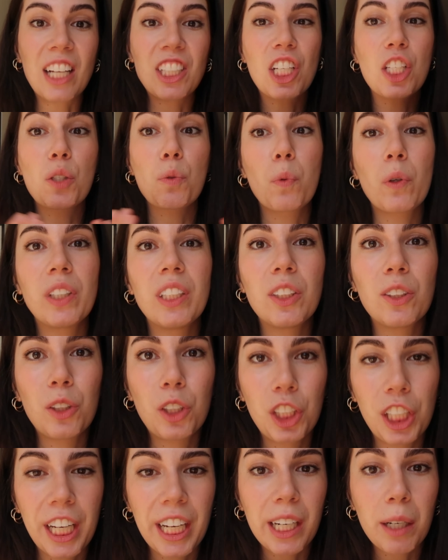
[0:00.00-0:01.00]
I just wanted to
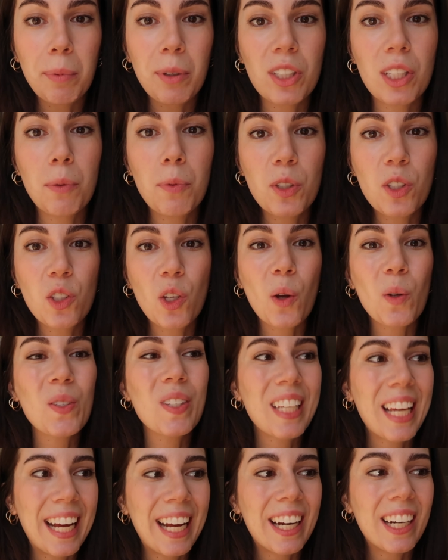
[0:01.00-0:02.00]
share because I was so
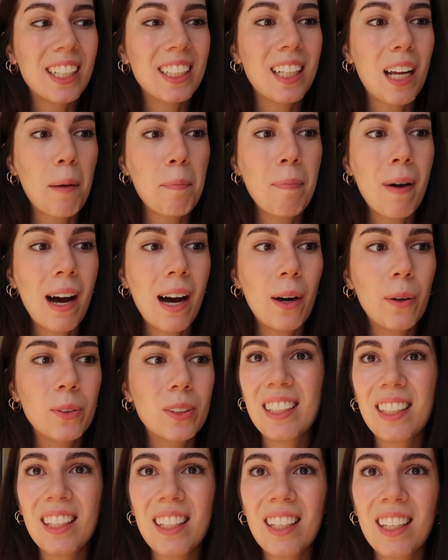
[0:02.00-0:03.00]
scared about
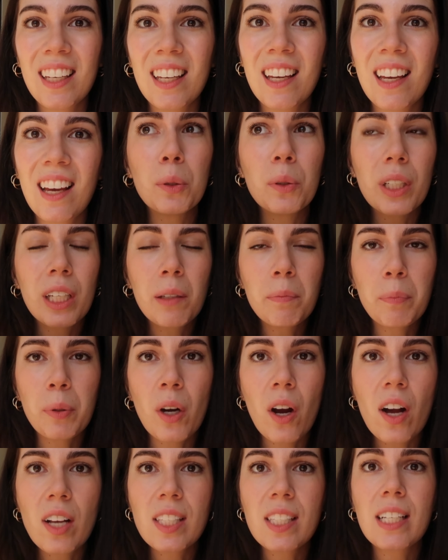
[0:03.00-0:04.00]
the booking
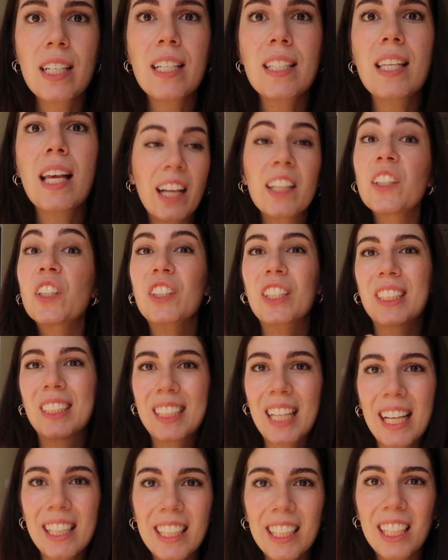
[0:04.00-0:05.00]
process,
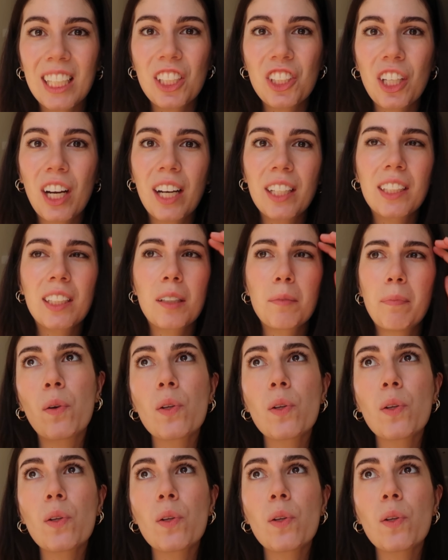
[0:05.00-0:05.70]
understanding each other.